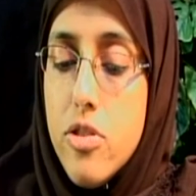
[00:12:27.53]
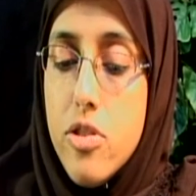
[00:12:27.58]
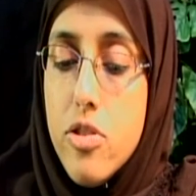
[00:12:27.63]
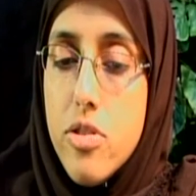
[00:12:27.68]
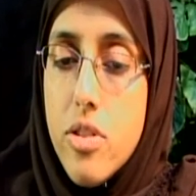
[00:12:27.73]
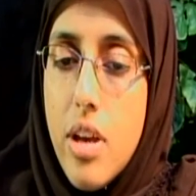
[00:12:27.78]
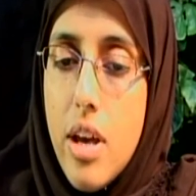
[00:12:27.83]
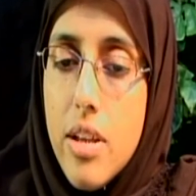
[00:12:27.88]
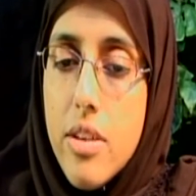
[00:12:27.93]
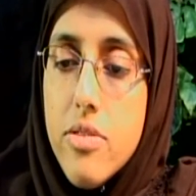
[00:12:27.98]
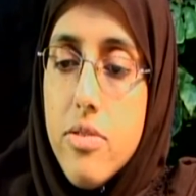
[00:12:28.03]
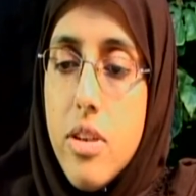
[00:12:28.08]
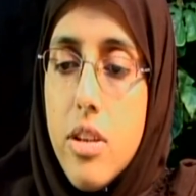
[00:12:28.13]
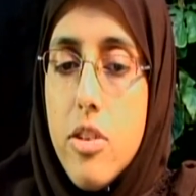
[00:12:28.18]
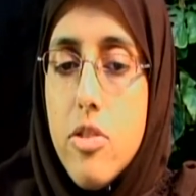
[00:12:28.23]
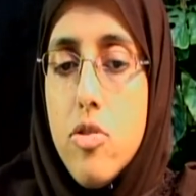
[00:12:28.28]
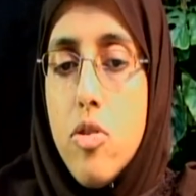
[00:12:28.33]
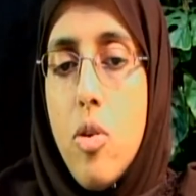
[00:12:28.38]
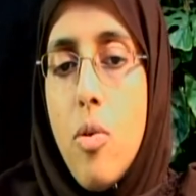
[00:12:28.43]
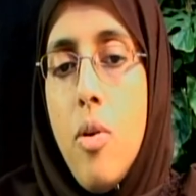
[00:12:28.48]
and just to kind of
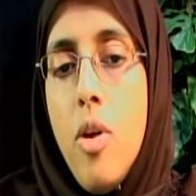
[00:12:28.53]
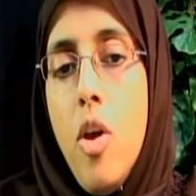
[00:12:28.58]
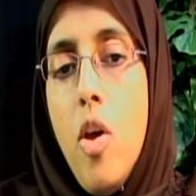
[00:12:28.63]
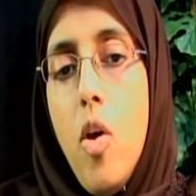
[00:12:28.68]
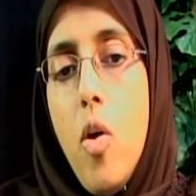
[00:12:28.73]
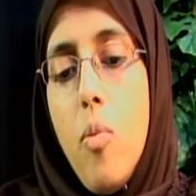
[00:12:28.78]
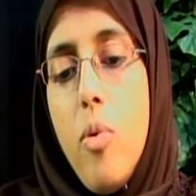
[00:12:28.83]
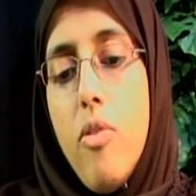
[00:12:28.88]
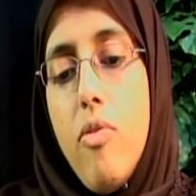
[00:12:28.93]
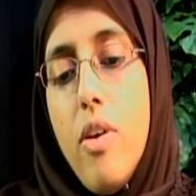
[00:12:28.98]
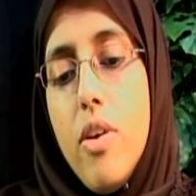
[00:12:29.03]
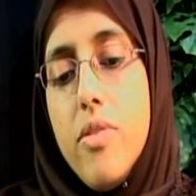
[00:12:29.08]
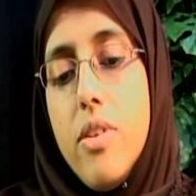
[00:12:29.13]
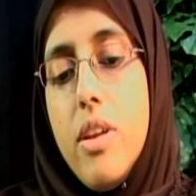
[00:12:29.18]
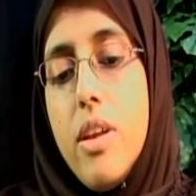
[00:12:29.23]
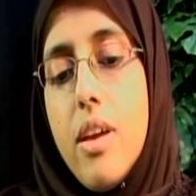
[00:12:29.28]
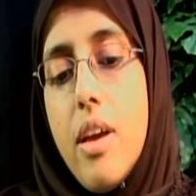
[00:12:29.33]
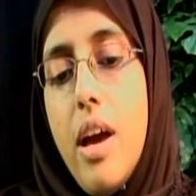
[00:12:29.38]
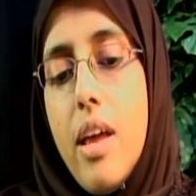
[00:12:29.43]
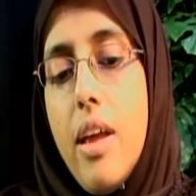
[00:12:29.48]
study. So we felt that
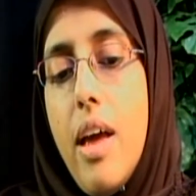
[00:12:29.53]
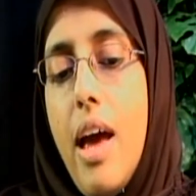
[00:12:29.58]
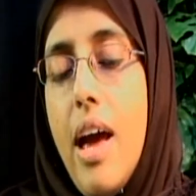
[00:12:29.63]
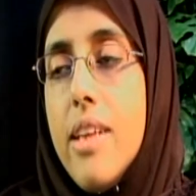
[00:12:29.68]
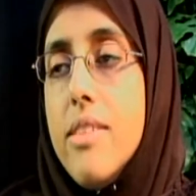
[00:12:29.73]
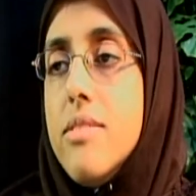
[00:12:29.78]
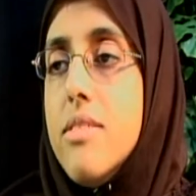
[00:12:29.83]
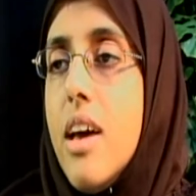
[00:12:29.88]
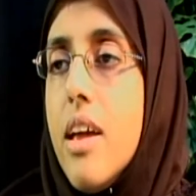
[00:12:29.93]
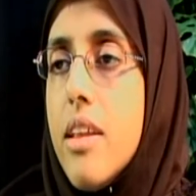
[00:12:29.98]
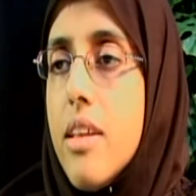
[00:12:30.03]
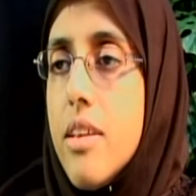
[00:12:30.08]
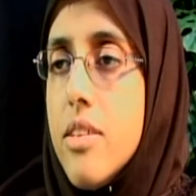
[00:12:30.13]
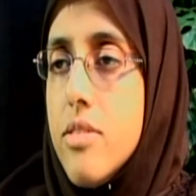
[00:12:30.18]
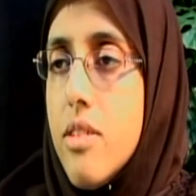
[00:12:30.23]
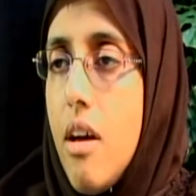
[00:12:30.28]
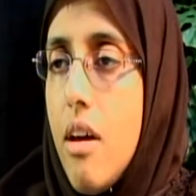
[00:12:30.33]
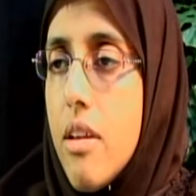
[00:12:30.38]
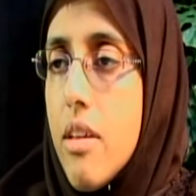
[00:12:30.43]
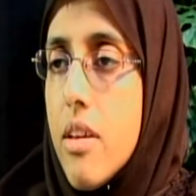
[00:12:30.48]
it kind of adds that
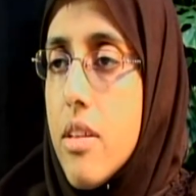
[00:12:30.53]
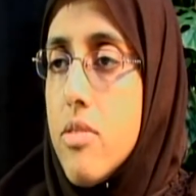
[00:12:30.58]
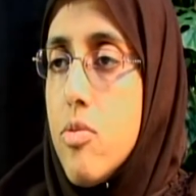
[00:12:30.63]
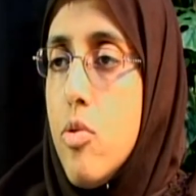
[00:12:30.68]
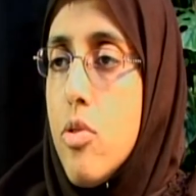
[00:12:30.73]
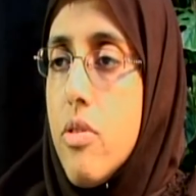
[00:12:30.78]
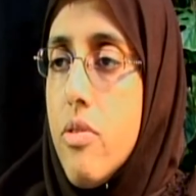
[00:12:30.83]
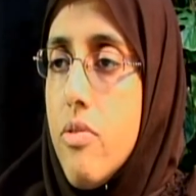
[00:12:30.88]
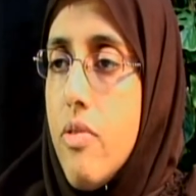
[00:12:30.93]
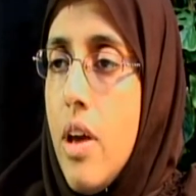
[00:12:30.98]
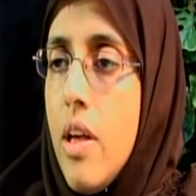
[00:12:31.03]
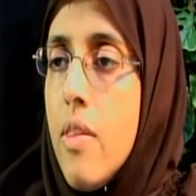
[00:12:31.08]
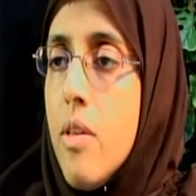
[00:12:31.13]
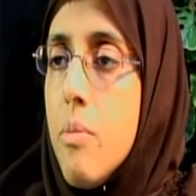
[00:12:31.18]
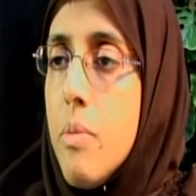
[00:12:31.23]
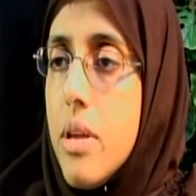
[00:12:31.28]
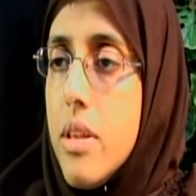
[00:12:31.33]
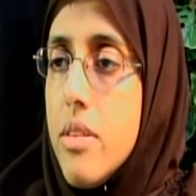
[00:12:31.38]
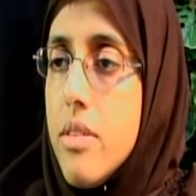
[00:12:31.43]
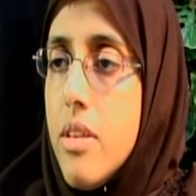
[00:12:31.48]
exotic sort of
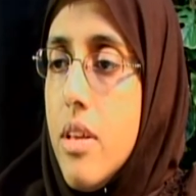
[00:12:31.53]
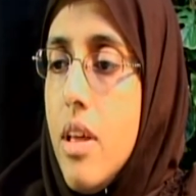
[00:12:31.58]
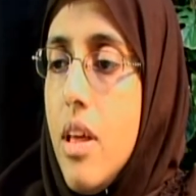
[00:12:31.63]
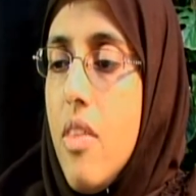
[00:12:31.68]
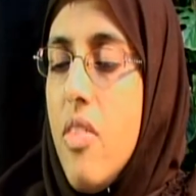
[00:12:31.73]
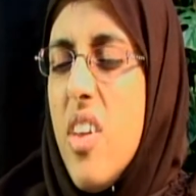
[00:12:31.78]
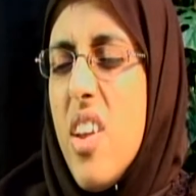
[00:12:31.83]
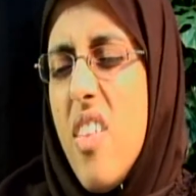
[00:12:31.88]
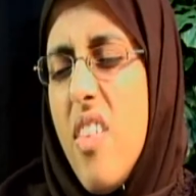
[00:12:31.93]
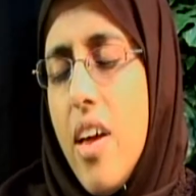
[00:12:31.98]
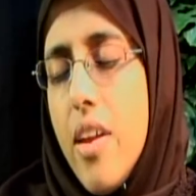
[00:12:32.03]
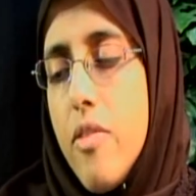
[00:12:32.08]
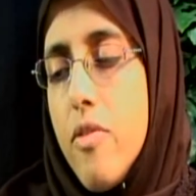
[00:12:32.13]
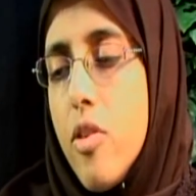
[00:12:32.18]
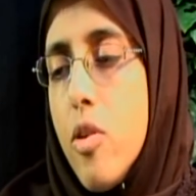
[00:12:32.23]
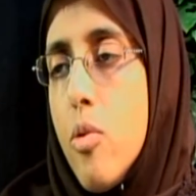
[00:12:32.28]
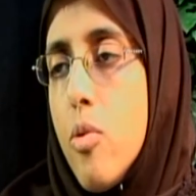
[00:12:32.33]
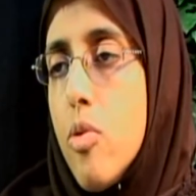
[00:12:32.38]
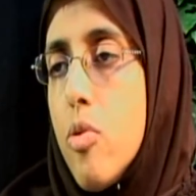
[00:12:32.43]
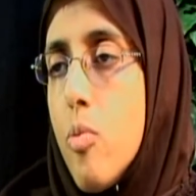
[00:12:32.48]
element that a lot of
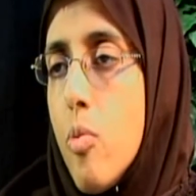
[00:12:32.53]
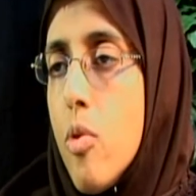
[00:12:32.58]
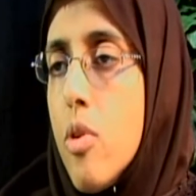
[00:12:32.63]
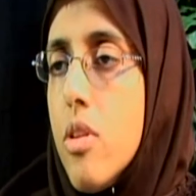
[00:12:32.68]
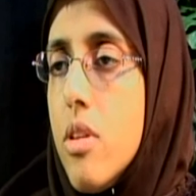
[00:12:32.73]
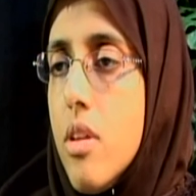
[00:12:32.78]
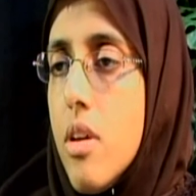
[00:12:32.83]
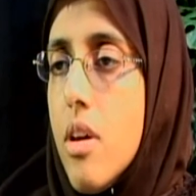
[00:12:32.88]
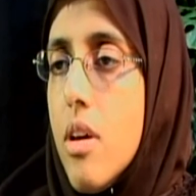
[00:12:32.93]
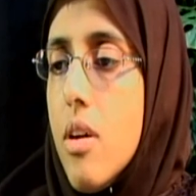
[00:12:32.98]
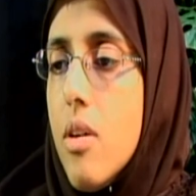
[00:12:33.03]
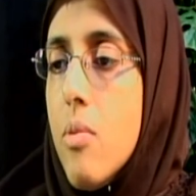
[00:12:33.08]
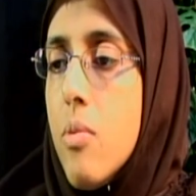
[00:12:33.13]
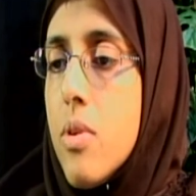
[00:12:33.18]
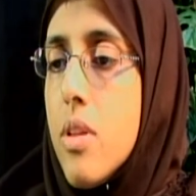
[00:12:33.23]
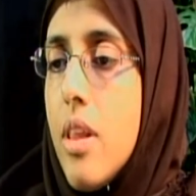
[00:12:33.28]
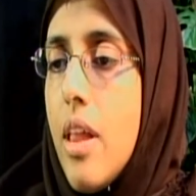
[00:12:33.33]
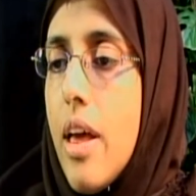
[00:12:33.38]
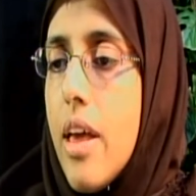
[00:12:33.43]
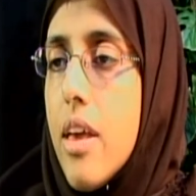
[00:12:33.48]
youth would like.